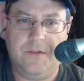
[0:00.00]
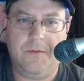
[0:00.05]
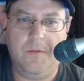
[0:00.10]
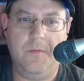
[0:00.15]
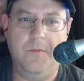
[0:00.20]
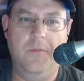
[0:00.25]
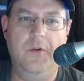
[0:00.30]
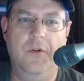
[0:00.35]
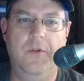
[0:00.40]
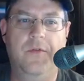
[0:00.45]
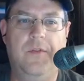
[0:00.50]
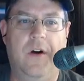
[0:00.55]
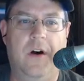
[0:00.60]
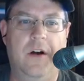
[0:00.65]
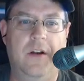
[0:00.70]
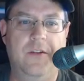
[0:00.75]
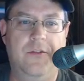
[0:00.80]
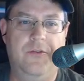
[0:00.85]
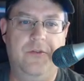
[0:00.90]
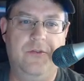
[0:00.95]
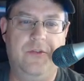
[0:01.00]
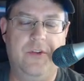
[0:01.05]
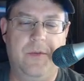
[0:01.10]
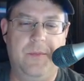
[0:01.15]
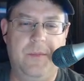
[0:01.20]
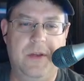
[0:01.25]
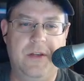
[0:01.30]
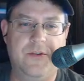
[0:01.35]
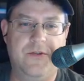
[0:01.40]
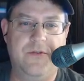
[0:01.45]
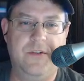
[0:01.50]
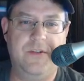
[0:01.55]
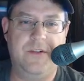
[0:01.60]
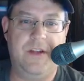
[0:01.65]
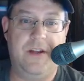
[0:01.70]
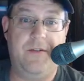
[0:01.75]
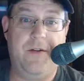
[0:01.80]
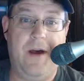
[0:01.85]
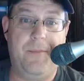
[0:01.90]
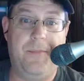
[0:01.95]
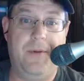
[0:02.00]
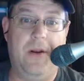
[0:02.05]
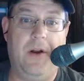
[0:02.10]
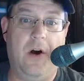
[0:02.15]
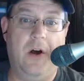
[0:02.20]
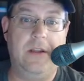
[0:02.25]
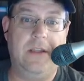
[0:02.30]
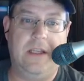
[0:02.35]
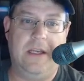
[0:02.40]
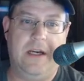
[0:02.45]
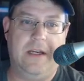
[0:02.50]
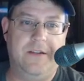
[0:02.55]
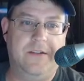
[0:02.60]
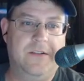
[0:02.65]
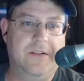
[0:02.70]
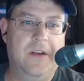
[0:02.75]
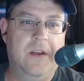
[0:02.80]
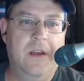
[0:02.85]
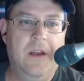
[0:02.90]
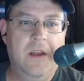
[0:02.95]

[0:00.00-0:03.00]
move on to some injuries that have happened on the ice.